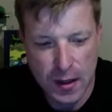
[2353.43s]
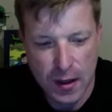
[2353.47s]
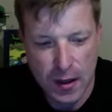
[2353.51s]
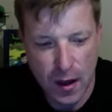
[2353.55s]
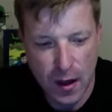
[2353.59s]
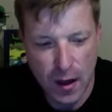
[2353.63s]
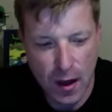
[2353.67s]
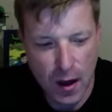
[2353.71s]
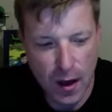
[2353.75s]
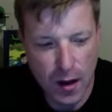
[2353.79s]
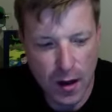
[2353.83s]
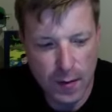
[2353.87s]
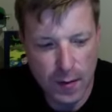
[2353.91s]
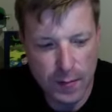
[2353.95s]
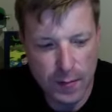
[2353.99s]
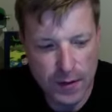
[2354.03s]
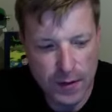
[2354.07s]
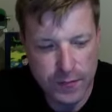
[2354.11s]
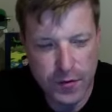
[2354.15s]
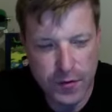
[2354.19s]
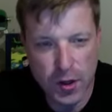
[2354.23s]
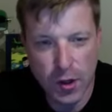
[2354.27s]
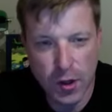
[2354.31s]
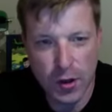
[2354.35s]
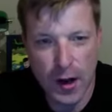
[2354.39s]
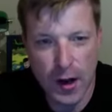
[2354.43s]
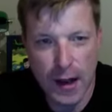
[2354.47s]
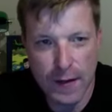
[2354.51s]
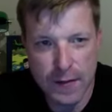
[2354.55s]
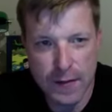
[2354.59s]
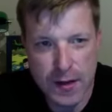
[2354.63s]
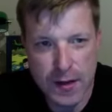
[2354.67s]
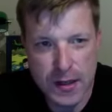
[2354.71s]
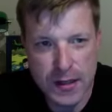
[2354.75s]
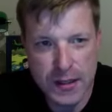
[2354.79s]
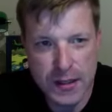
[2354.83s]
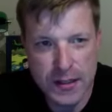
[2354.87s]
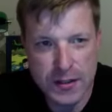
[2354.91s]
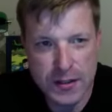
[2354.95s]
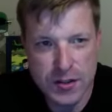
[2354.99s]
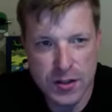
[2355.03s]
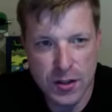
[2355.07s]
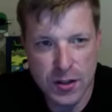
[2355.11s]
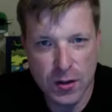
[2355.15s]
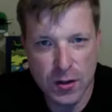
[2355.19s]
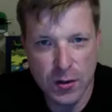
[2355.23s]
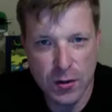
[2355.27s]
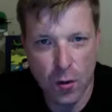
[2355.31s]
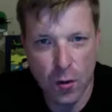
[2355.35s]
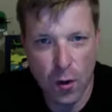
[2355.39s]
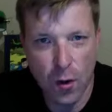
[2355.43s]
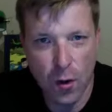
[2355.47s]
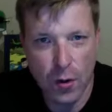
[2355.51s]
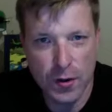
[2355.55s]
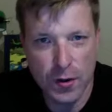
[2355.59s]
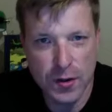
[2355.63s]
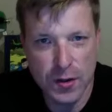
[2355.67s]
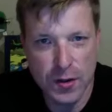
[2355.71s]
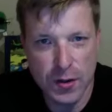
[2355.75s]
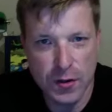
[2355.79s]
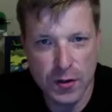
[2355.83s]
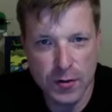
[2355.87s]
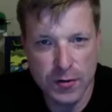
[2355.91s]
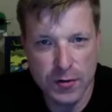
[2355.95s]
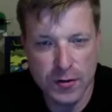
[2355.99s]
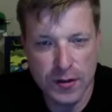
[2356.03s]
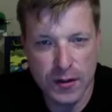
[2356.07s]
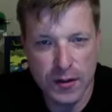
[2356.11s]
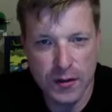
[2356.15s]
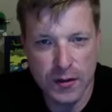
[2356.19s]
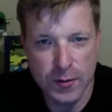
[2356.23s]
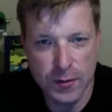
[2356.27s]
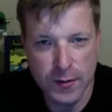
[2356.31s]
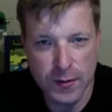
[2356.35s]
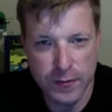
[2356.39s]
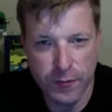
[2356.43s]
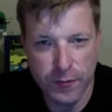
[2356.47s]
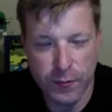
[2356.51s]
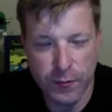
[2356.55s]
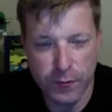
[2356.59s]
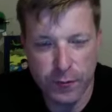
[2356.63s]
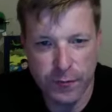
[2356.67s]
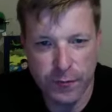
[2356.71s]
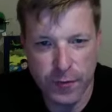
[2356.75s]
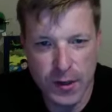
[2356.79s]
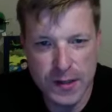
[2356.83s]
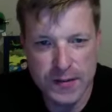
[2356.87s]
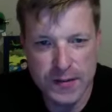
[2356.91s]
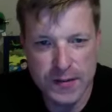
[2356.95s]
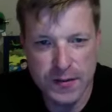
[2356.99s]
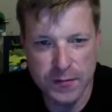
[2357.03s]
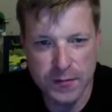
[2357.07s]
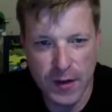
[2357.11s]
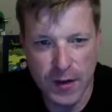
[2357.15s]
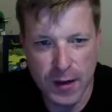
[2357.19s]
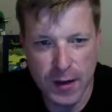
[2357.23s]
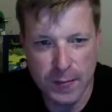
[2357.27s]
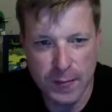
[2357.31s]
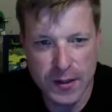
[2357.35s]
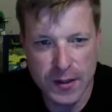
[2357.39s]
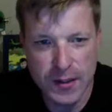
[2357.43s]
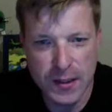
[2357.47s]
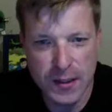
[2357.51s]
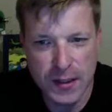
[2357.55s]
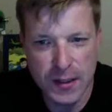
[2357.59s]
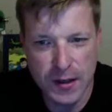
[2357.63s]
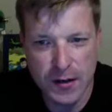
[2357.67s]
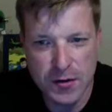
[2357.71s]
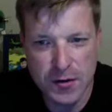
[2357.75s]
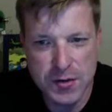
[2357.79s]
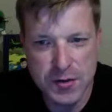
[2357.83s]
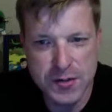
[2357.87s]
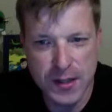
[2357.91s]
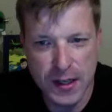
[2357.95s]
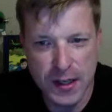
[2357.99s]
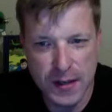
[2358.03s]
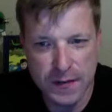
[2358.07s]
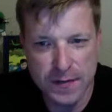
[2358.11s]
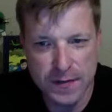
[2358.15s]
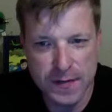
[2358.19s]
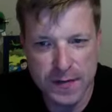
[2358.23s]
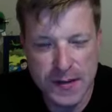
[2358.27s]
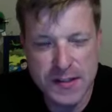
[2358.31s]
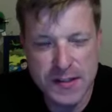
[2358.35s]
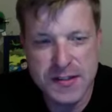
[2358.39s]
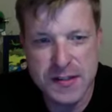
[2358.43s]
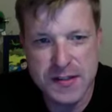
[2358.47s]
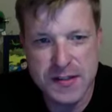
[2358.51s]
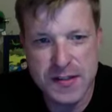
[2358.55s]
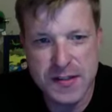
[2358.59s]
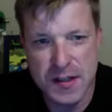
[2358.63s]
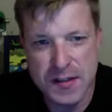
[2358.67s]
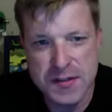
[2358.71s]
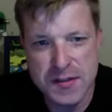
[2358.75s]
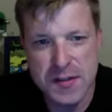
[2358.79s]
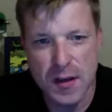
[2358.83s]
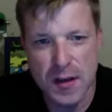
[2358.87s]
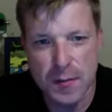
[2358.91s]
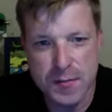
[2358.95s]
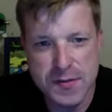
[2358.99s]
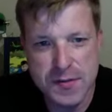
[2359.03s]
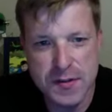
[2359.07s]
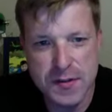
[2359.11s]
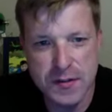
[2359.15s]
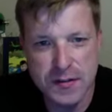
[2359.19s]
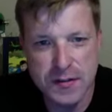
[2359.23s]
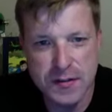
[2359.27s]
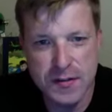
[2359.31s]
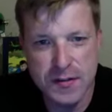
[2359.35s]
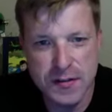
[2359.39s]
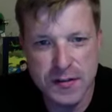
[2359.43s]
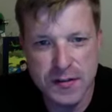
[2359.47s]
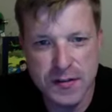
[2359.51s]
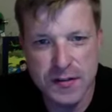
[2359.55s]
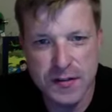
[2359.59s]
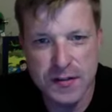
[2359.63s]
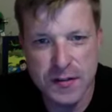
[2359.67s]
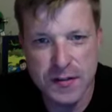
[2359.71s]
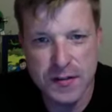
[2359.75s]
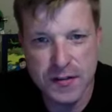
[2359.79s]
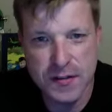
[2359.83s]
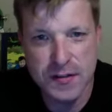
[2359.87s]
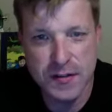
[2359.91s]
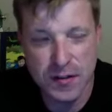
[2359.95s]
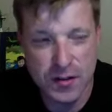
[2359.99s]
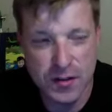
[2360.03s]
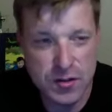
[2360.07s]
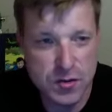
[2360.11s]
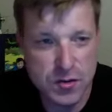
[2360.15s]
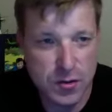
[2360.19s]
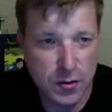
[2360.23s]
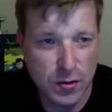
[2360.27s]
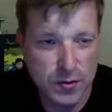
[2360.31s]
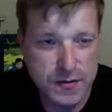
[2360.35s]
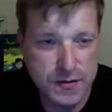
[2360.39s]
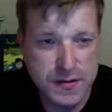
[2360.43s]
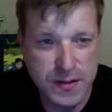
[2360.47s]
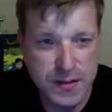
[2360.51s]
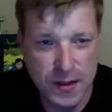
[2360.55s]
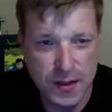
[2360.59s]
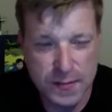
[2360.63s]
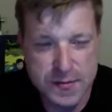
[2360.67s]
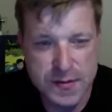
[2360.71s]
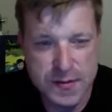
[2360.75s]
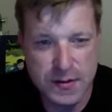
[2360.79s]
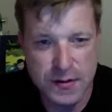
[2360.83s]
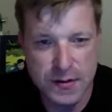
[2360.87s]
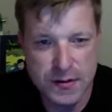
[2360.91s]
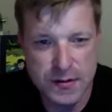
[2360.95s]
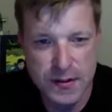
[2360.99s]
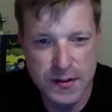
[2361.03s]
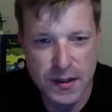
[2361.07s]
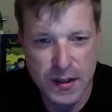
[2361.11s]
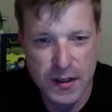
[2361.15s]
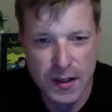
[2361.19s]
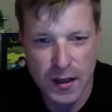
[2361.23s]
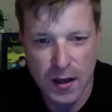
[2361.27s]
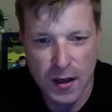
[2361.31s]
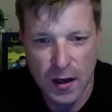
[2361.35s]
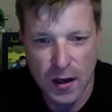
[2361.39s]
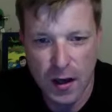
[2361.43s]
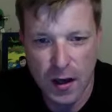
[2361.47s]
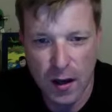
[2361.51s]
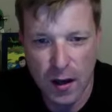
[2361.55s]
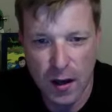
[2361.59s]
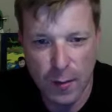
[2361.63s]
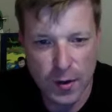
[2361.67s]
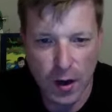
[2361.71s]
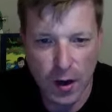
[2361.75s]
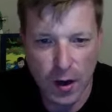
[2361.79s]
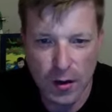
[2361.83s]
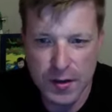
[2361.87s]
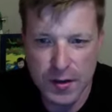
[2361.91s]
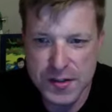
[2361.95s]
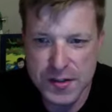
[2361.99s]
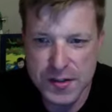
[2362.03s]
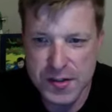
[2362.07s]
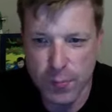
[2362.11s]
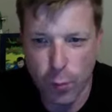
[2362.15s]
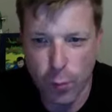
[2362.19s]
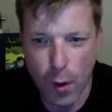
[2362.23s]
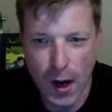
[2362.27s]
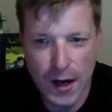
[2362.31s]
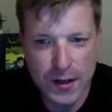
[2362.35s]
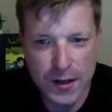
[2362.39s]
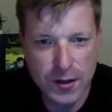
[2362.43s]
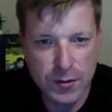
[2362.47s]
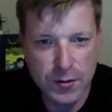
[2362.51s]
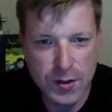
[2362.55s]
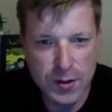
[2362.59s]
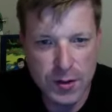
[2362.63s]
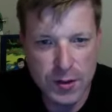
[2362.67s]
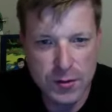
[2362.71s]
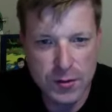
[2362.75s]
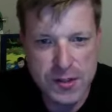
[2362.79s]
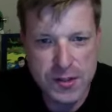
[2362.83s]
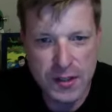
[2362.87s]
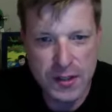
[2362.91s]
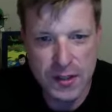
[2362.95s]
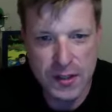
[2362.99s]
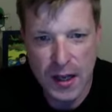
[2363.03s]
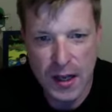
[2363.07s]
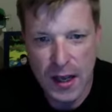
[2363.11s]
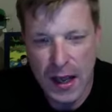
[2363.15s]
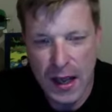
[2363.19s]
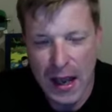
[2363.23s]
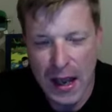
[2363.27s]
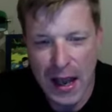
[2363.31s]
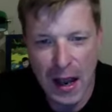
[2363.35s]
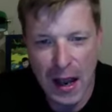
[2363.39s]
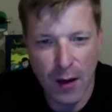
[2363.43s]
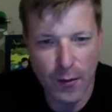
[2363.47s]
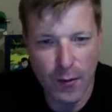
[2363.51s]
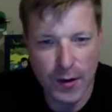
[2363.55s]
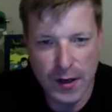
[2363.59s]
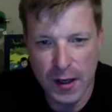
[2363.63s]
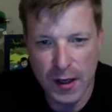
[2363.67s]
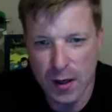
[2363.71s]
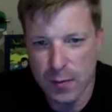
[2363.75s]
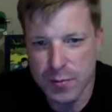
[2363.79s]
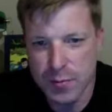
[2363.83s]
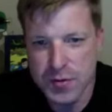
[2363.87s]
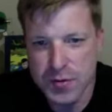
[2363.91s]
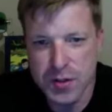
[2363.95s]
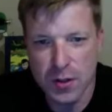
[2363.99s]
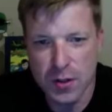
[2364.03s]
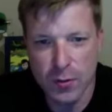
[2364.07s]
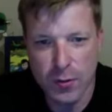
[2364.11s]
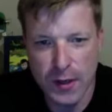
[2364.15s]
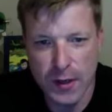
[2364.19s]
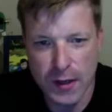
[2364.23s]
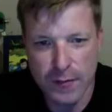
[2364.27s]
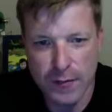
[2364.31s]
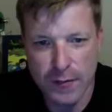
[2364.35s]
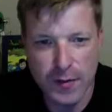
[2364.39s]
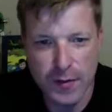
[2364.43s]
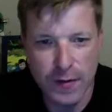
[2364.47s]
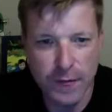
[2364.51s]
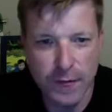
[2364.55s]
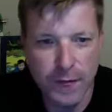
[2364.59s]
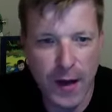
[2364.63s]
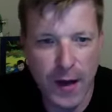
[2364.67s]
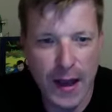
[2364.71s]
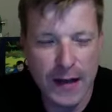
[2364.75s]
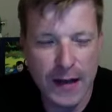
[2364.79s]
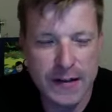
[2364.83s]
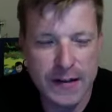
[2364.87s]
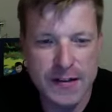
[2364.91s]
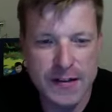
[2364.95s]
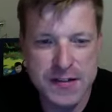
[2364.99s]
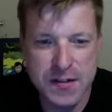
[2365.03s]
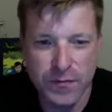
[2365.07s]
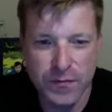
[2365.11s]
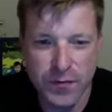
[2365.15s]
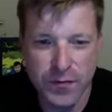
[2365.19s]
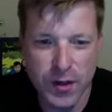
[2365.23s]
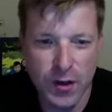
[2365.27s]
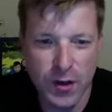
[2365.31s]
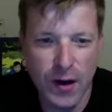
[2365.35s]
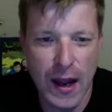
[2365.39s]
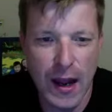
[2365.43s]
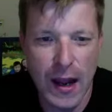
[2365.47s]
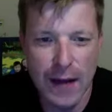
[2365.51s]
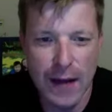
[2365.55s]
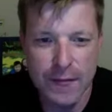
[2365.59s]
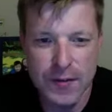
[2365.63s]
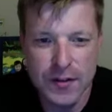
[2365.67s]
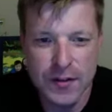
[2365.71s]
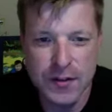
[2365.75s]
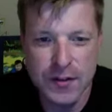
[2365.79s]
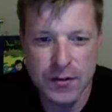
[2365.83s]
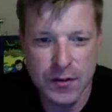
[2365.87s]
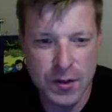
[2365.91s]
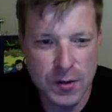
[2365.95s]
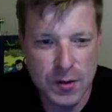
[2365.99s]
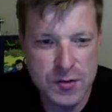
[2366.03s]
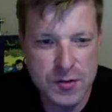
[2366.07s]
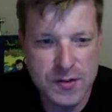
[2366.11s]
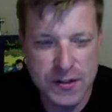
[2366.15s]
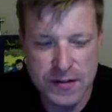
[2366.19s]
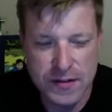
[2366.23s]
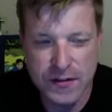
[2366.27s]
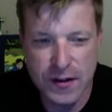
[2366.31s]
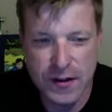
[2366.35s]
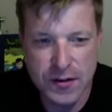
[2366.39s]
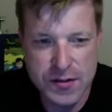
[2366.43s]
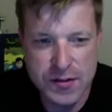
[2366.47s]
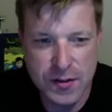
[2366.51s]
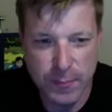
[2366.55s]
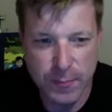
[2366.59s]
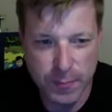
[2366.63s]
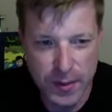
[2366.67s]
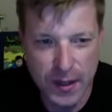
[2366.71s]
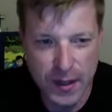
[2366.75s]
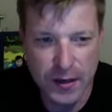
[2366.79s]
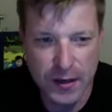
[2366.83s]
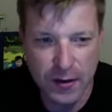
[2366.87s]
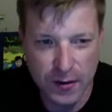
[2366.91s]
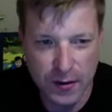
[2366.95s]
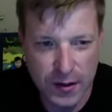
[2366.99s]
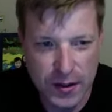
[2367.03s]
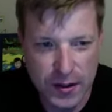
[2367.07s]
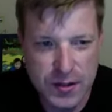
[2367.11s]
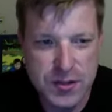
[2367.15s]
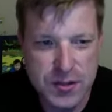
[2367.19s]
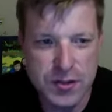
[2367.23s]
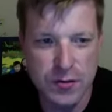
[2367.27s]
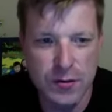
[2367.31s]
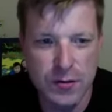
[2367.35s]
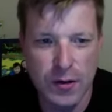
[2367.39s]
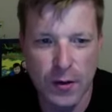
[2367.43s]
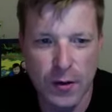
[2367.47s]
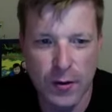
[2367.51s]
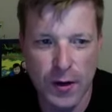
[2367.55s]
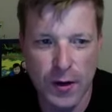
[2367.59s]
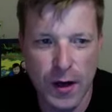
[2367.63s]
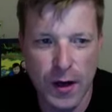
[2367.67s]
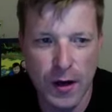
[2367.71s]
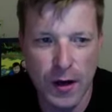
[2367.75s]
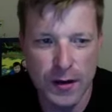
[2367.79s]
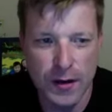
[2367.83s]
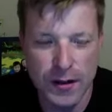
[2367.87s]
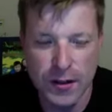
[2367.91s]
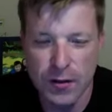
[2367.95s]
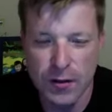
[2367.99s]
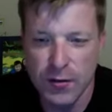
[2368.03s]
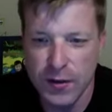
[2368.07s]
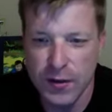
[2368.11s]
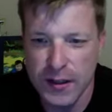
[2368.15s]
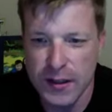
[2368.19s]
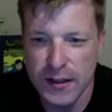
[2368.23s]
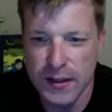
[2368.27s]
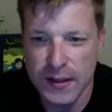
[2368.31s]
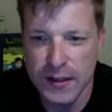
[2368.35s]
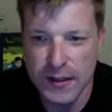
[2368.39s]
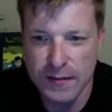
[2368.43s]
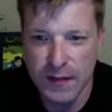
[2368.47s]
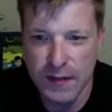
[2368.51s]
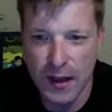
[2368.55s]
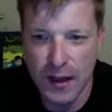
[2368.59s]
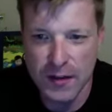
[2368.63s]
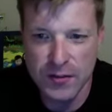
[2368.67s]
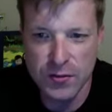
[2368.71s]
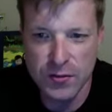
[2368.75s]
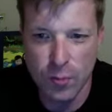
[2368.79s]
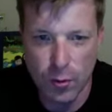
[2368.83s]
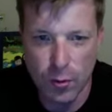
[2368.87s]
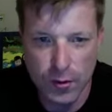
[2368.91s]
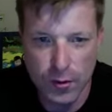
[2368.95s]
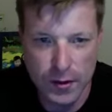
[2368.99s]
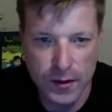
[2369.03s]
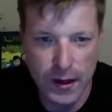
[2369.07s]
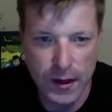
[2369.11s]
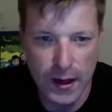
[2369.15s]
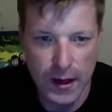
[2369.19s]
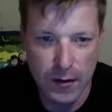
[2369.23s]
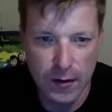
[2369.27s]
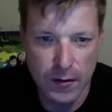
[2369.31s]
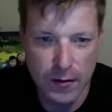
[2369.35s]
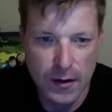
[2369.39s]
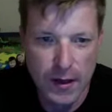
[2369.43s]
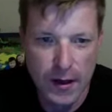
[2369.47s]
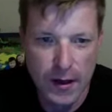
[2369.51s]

If you're having an issue or you're dealing with friends and family, you need to understand this is a substance. This is a controlled substance, regardless of why you use it, how it helps you, or whatever. The fact is, if you're having to use it, there's a bigger issue going on, and you need to get that sorted out.